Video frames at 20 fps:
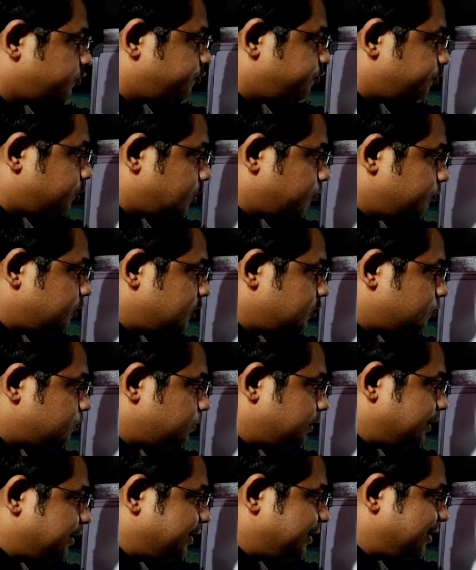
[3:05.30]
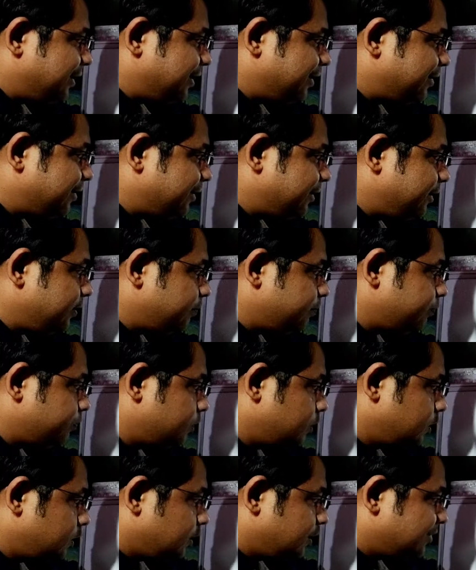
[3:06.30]
from the splenic artery,
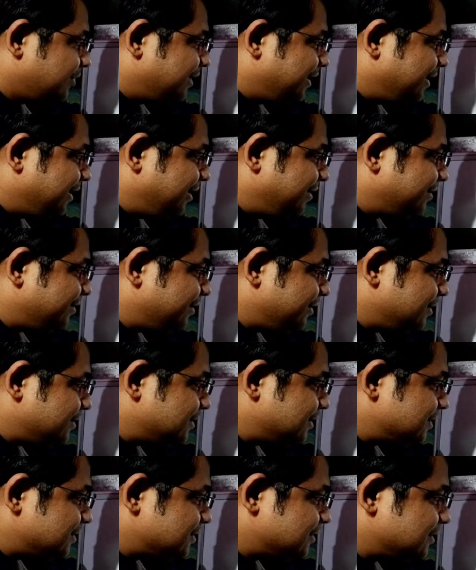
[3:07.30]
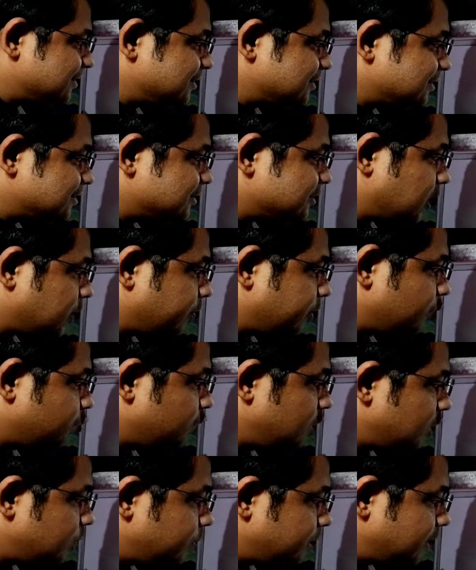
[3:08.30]
then it reaches these
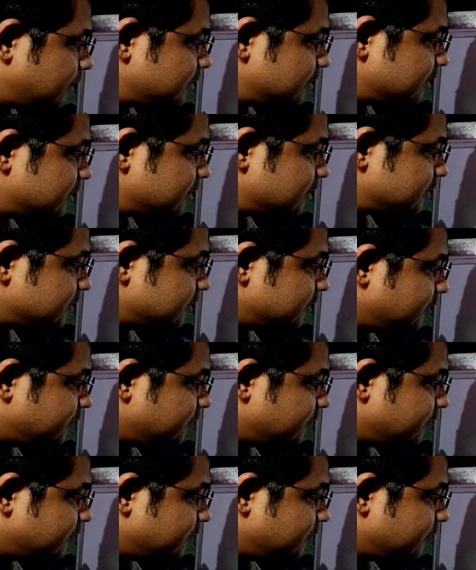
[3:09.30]
trabecular branches,